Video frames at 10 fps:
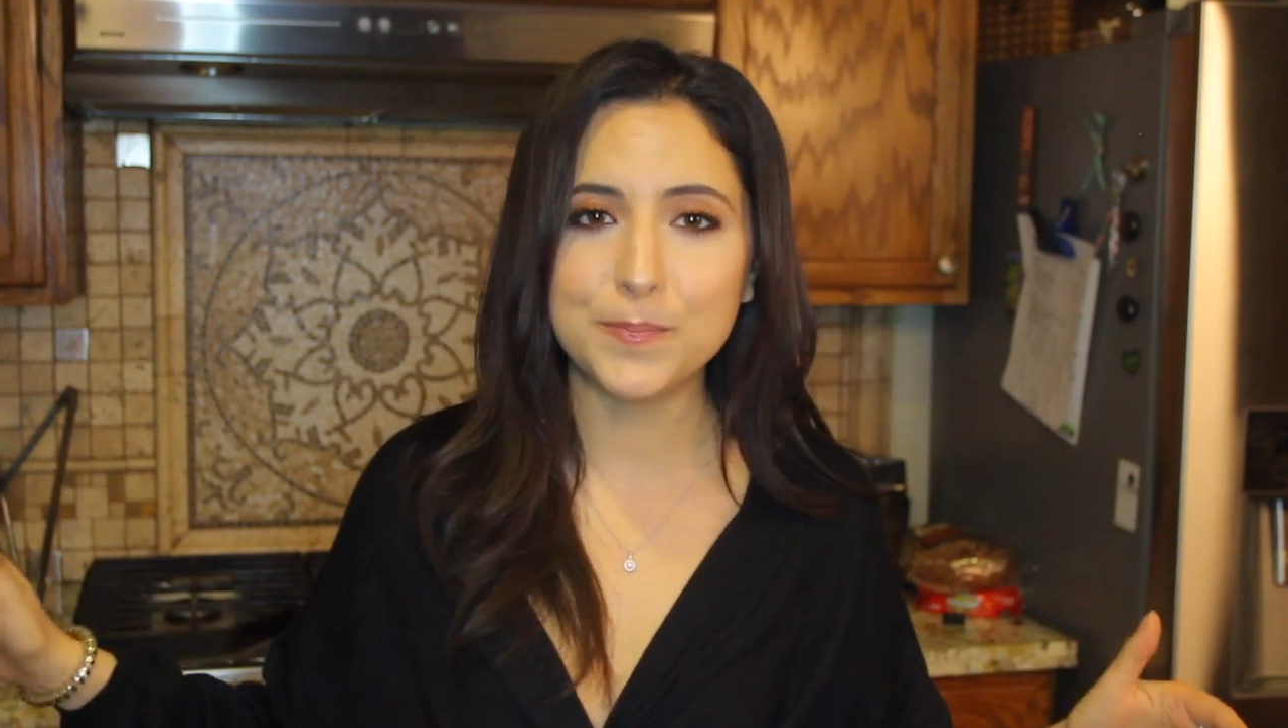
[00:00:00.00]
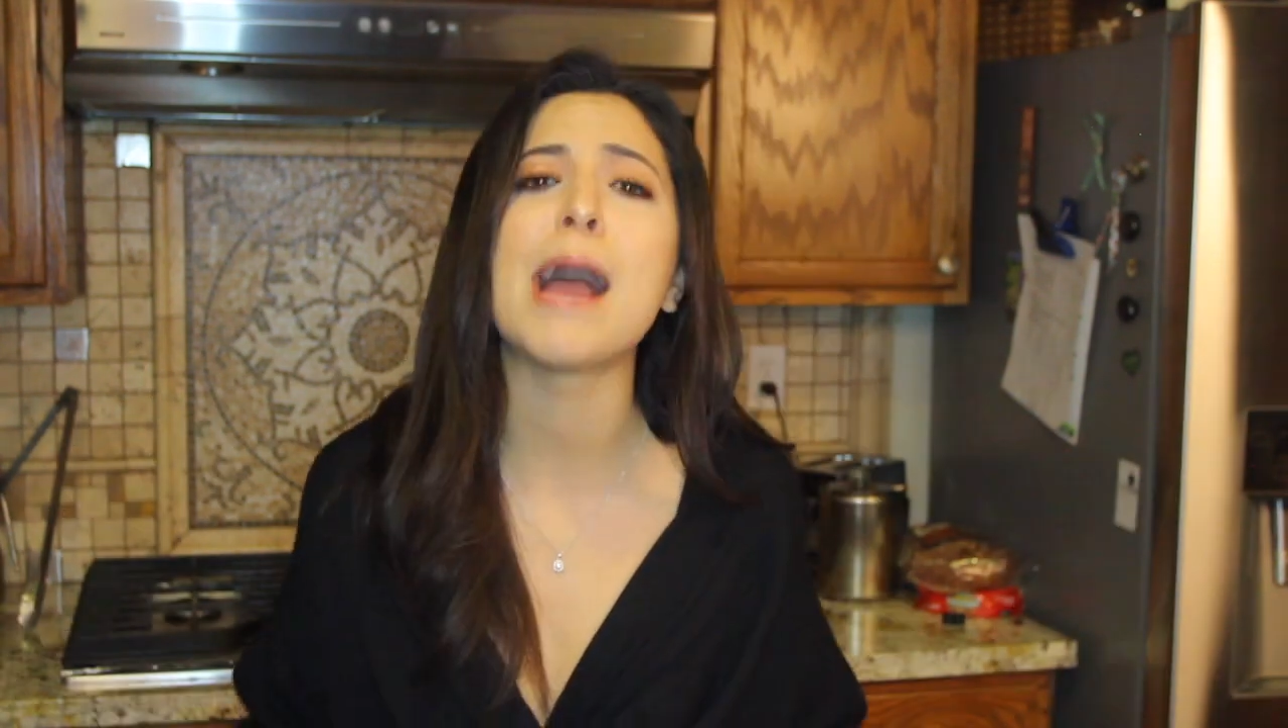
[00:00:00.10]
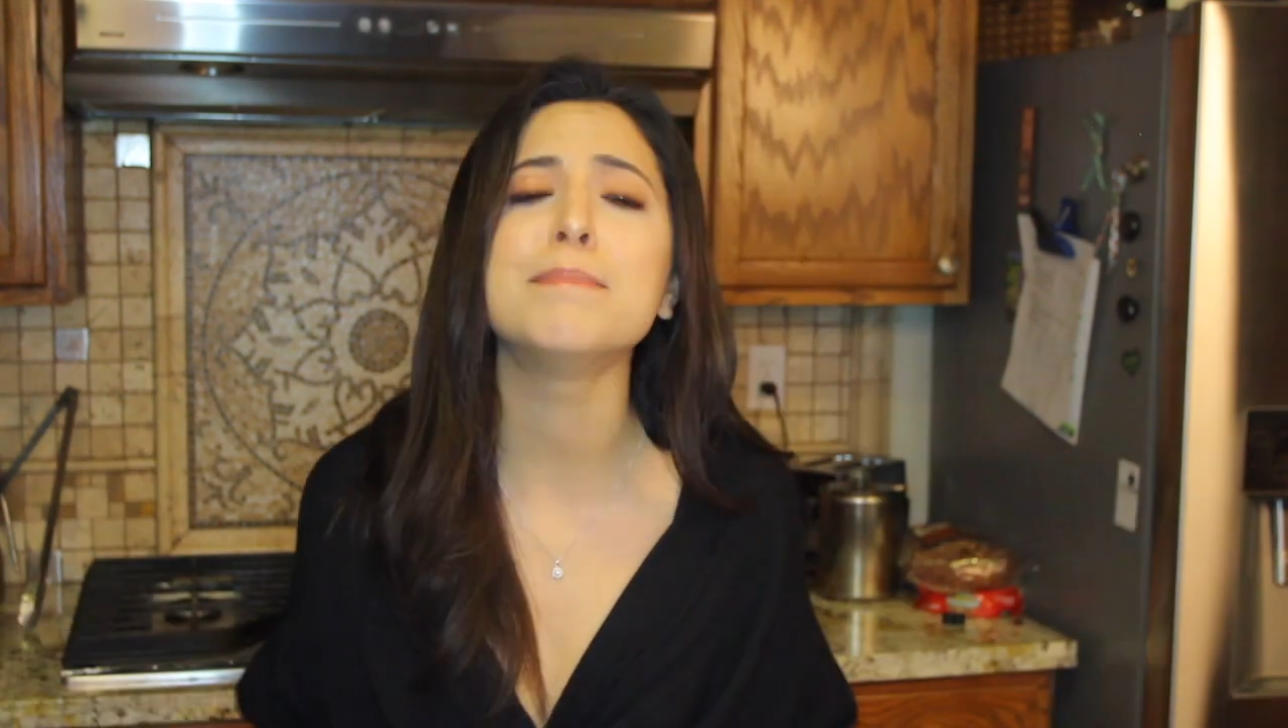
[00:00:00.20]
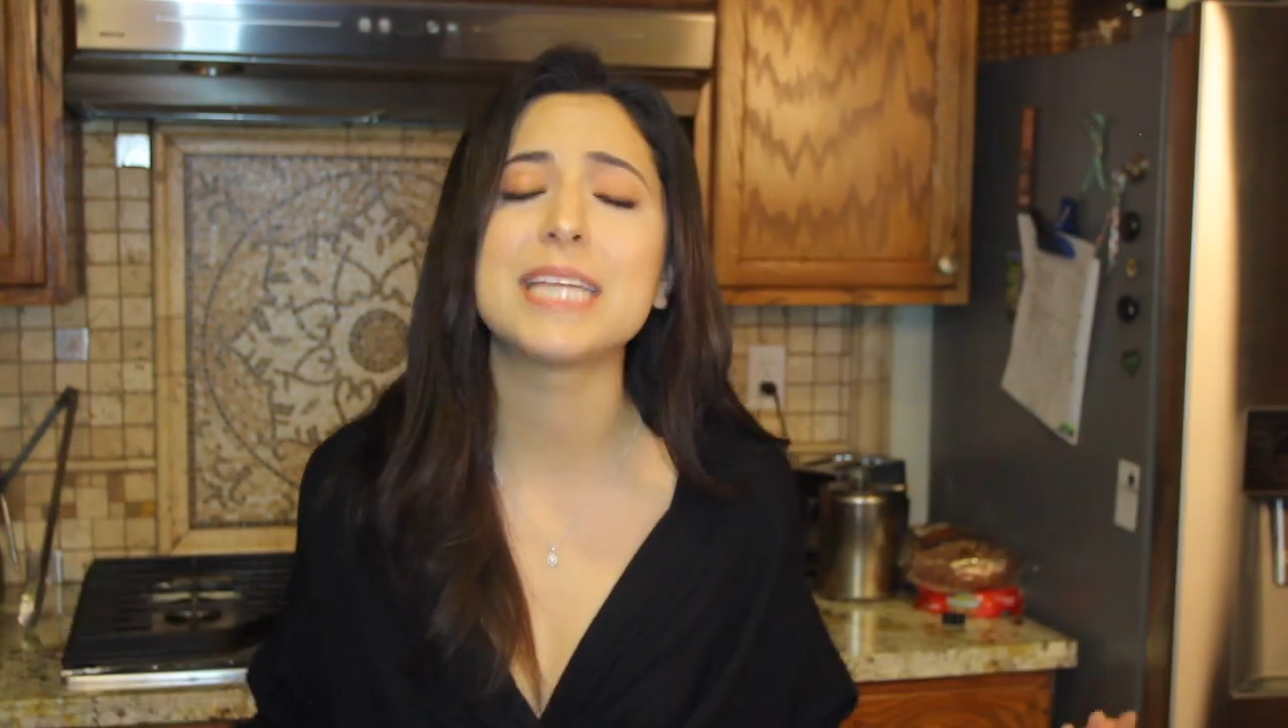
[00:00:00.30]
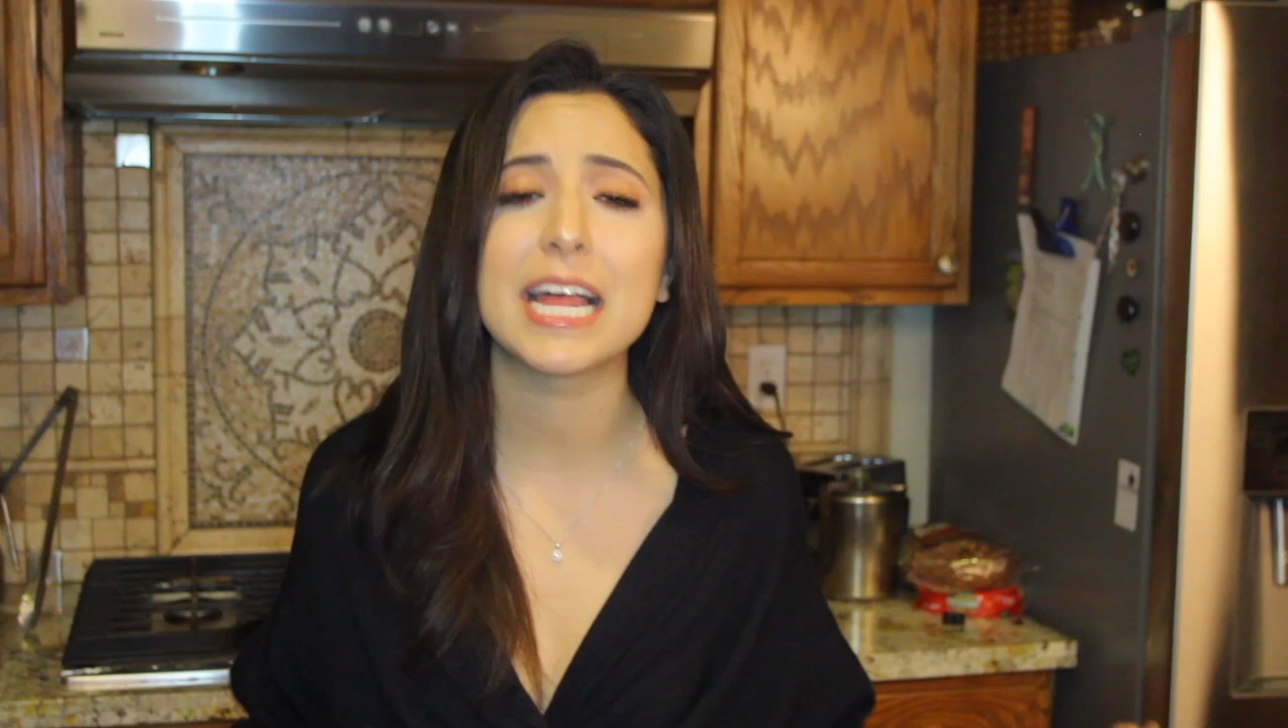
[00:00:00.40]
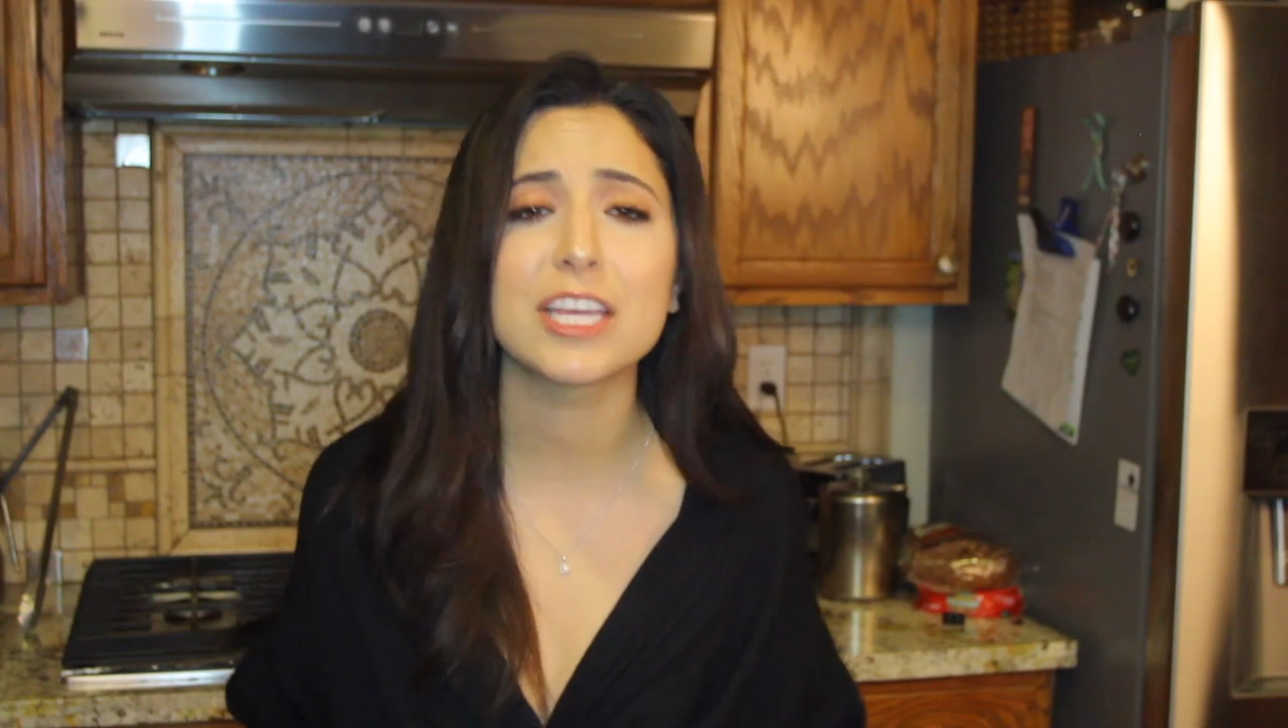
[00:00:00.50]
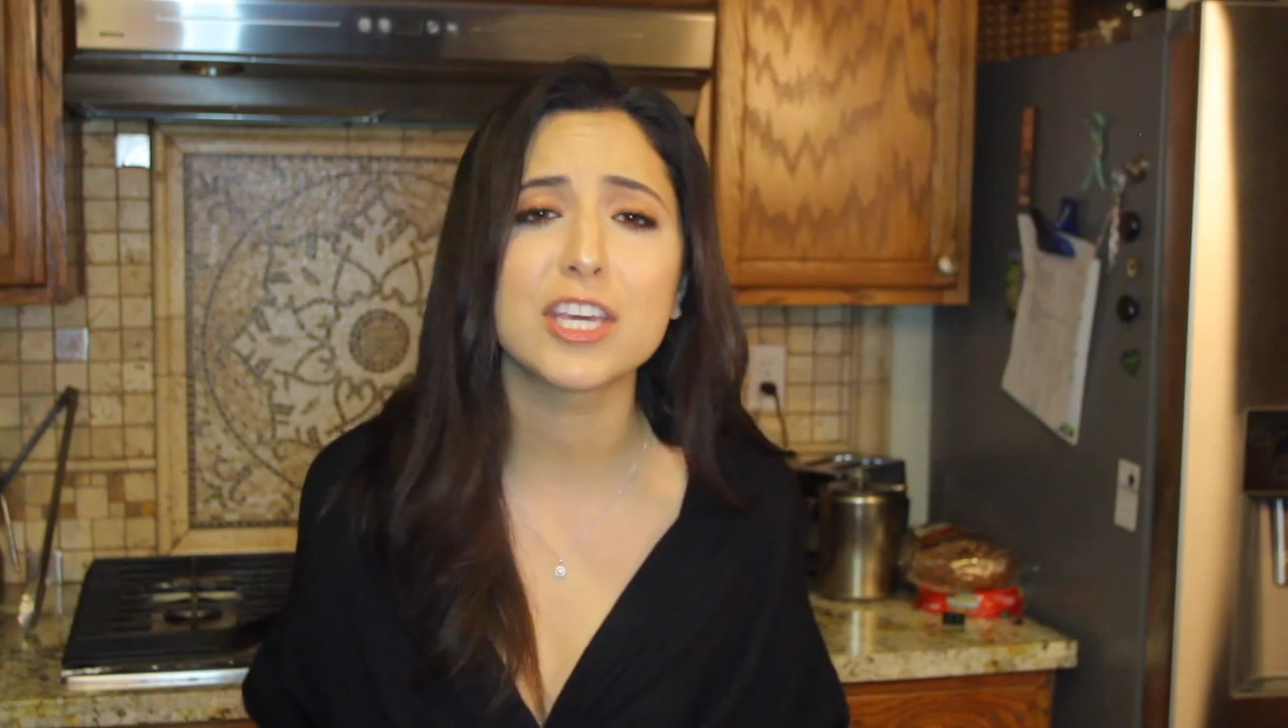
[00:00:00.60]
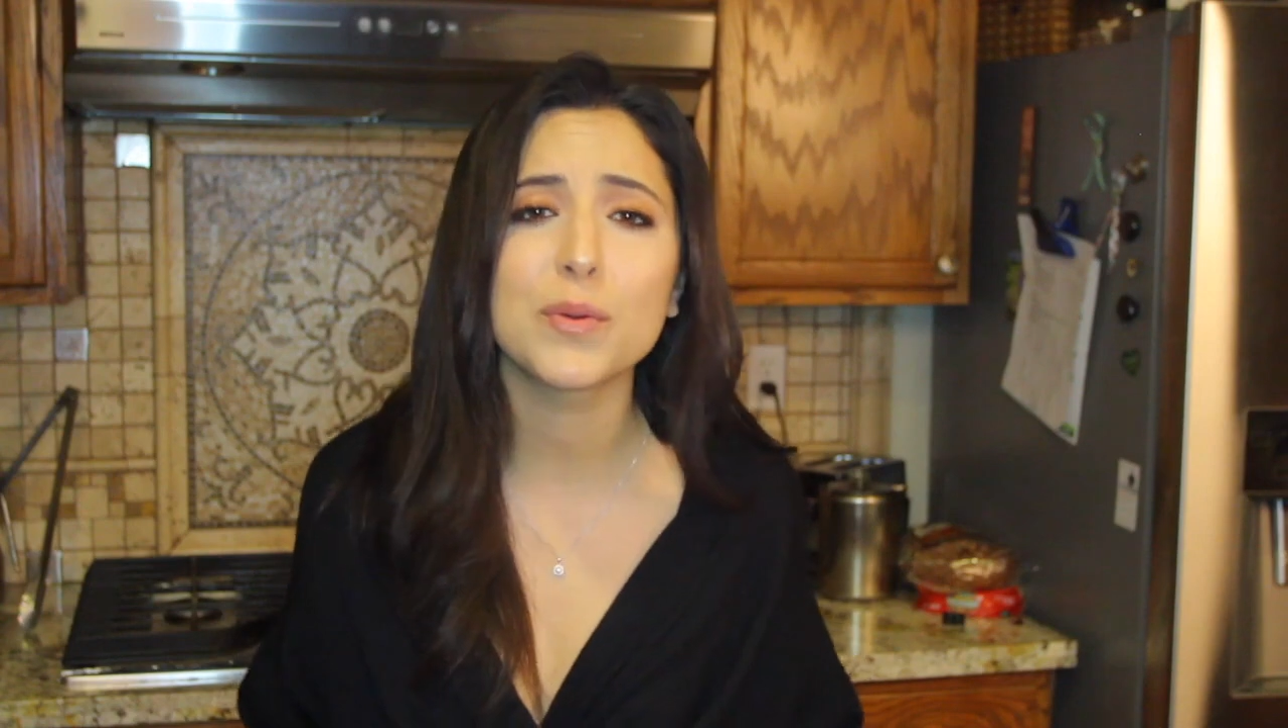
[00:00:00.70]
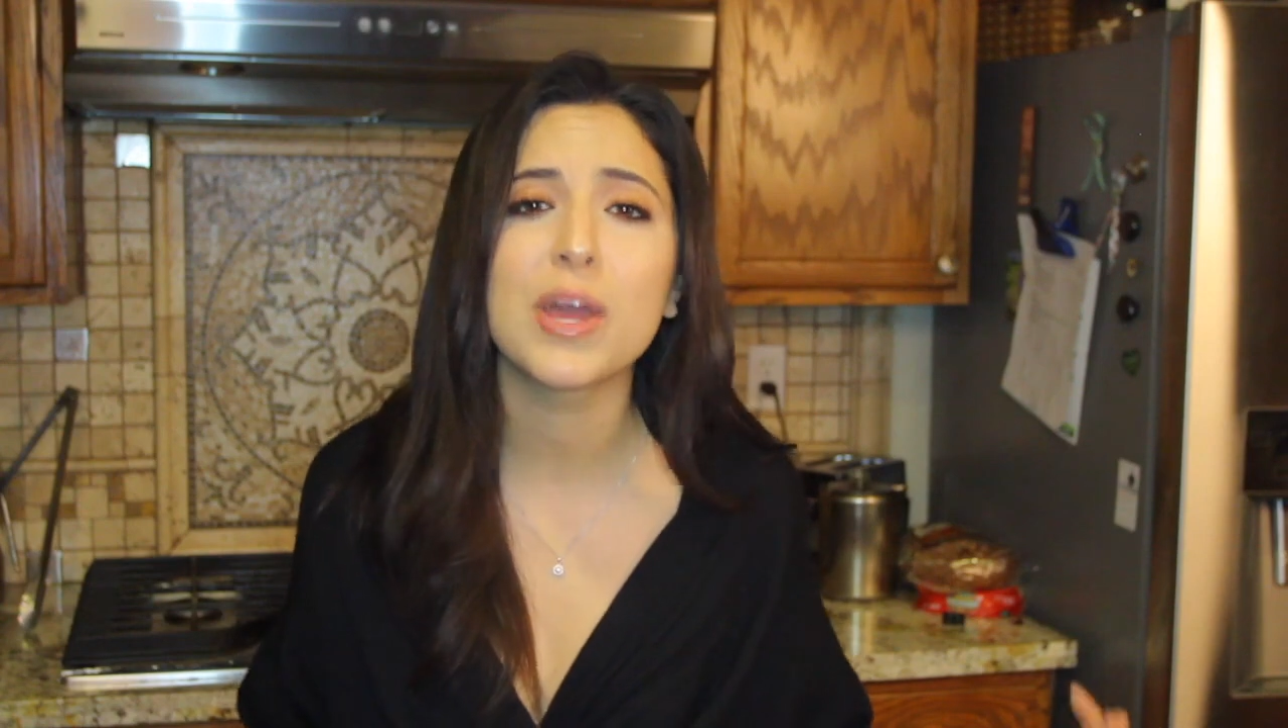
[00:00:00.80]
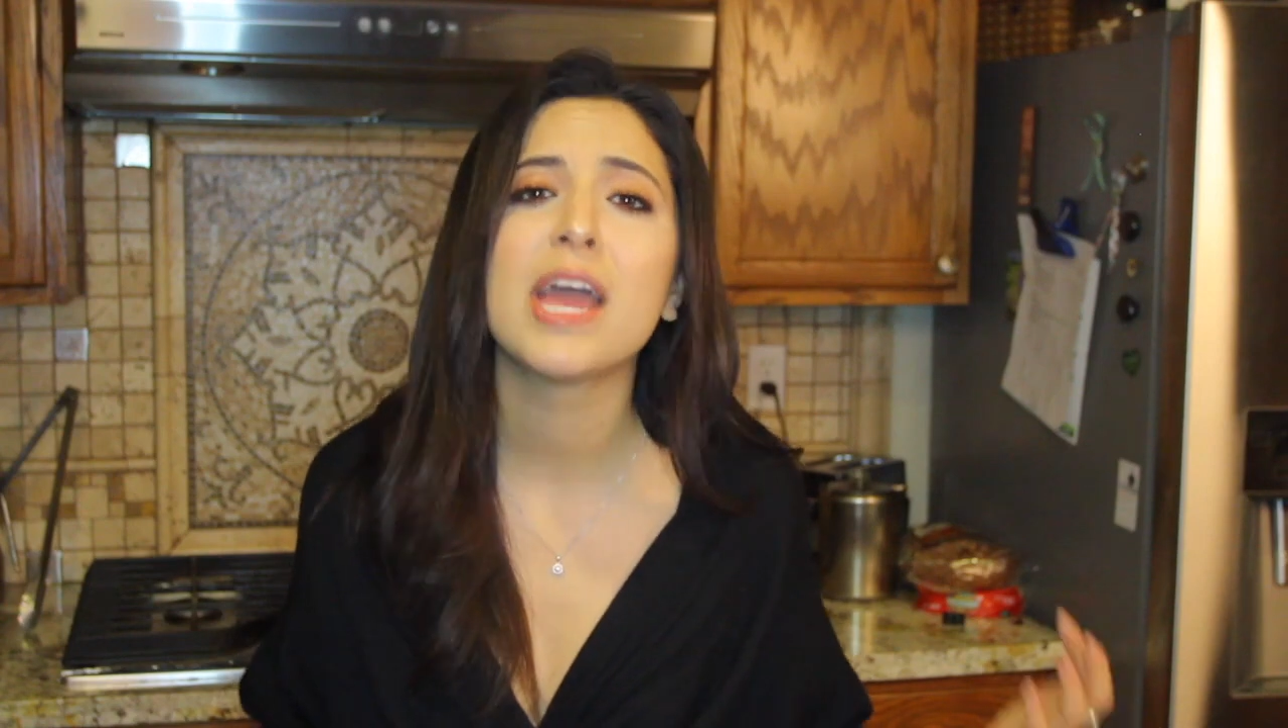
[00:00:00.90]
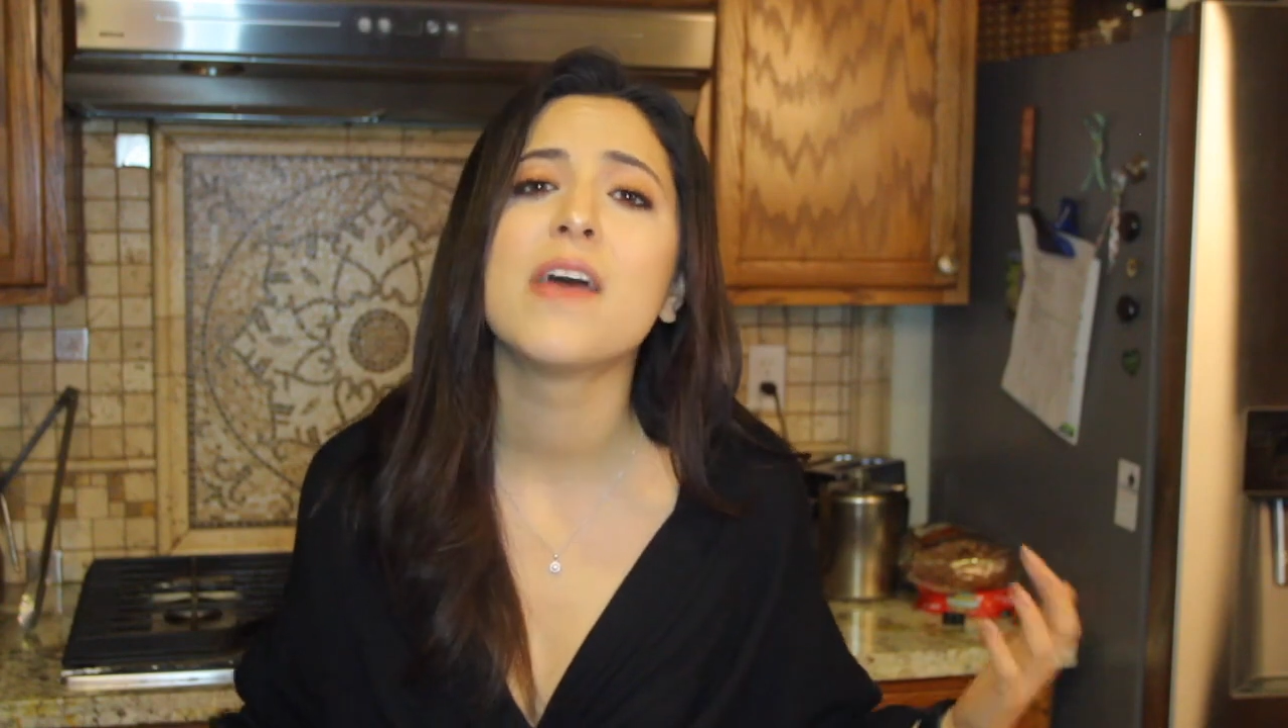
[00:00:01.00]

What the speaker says: I'm telling you,